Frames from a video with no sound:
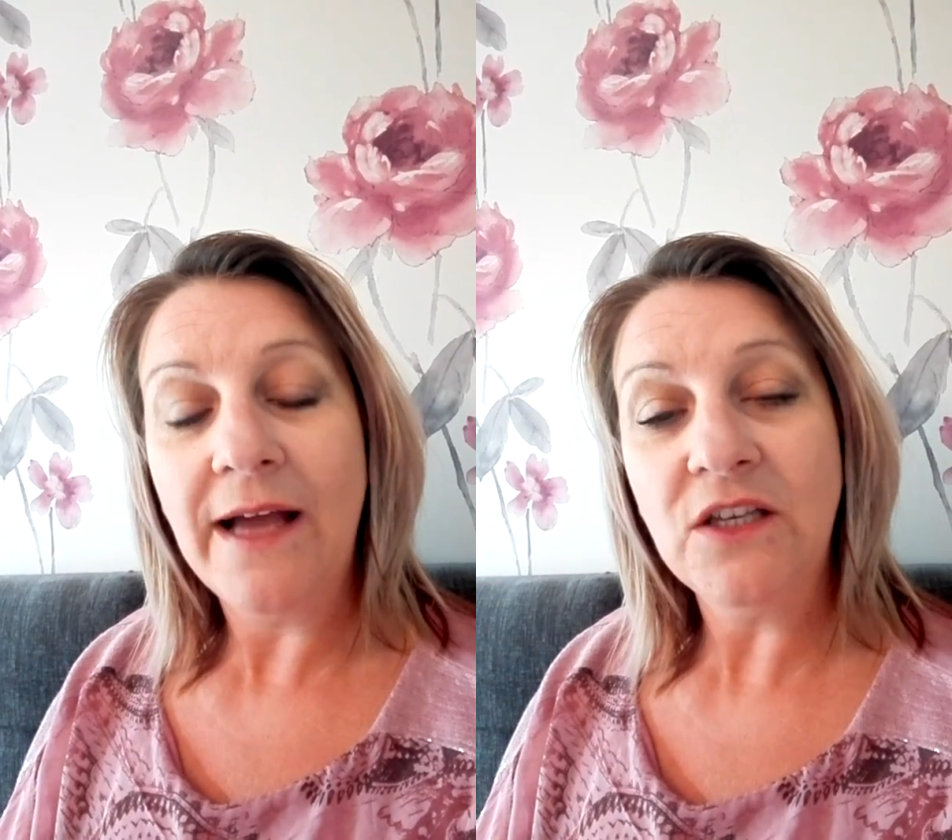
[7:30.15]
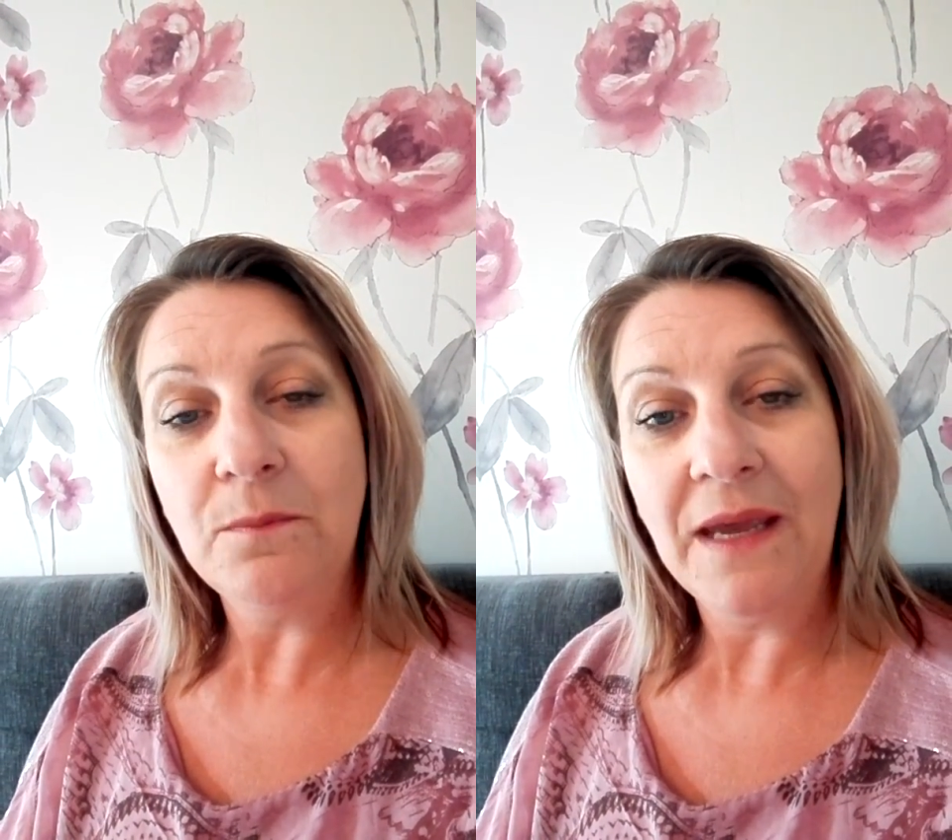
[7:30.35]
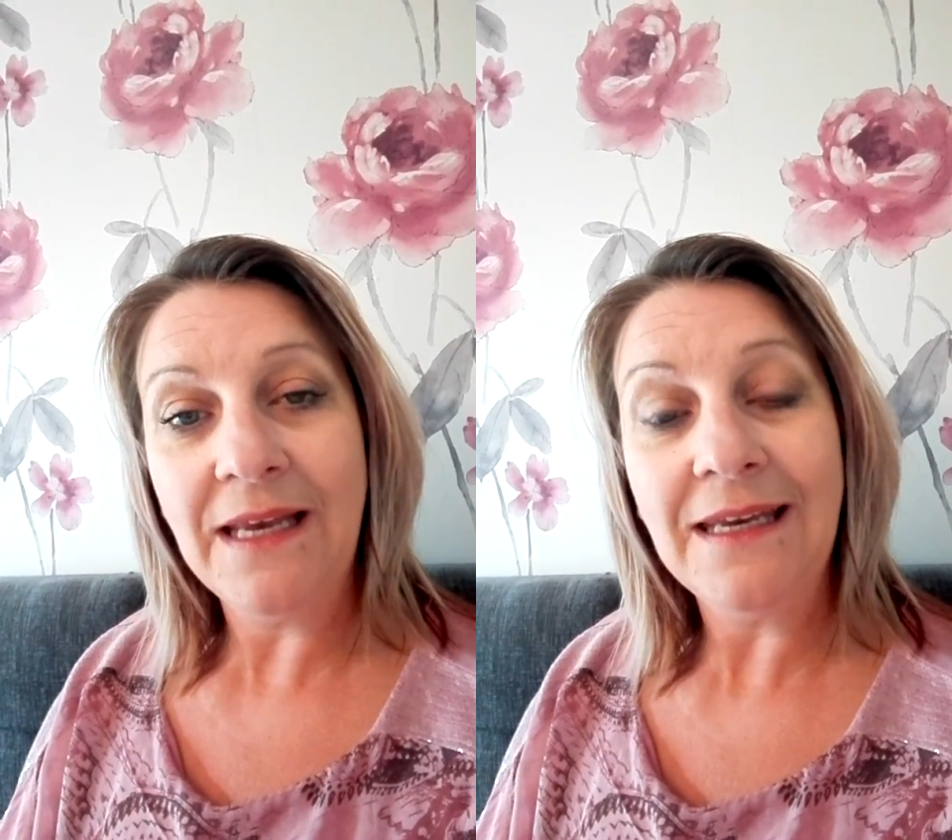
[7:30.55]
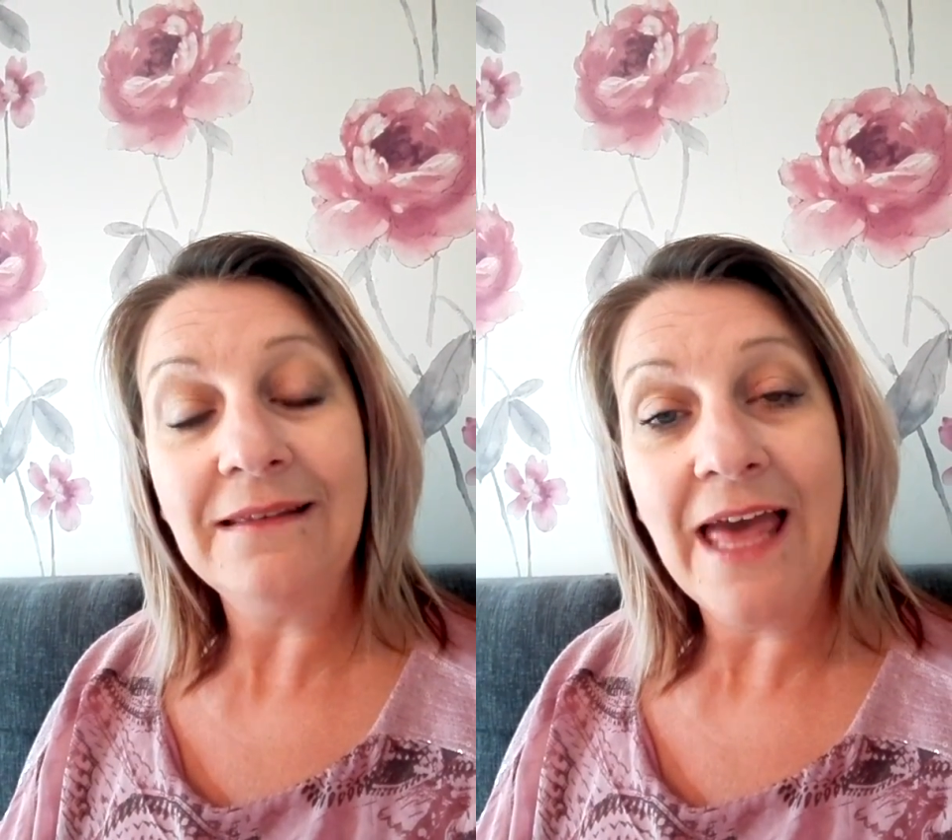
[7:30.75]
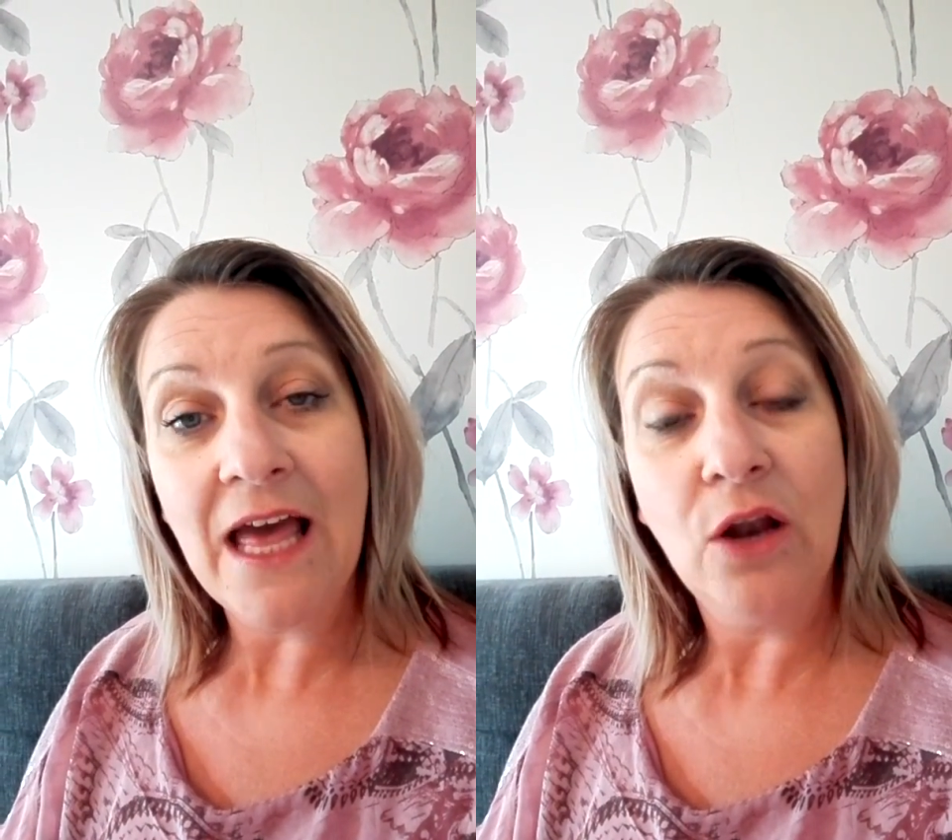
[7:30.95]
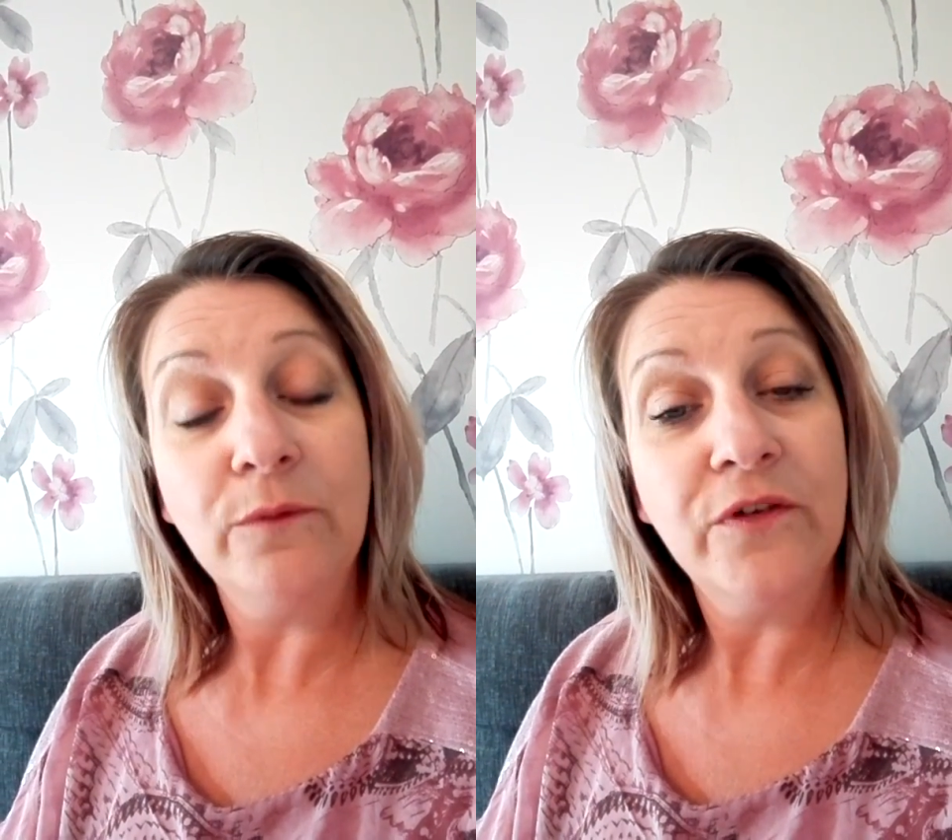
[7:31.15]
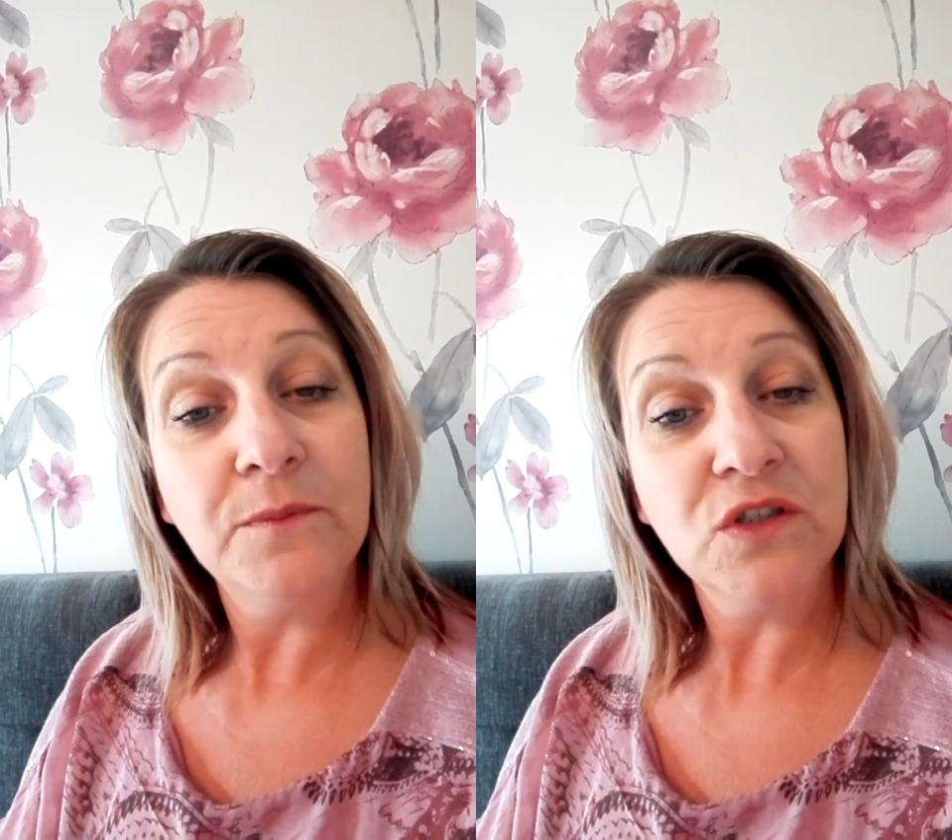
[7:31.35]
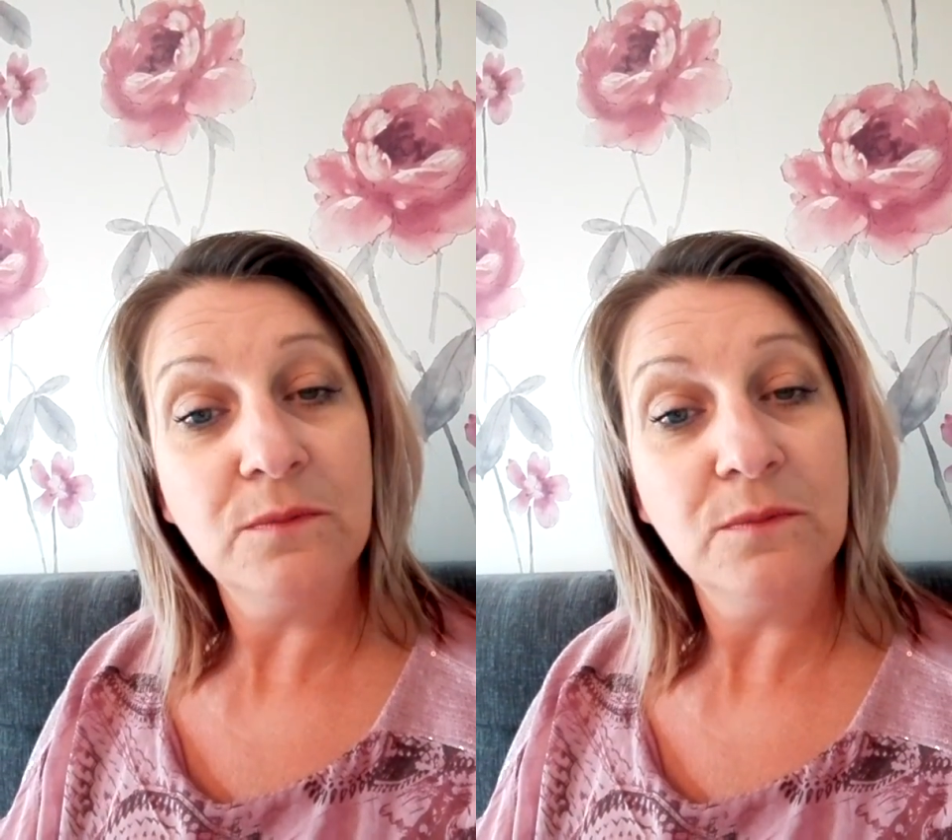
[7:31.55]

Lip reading: and you may need the help from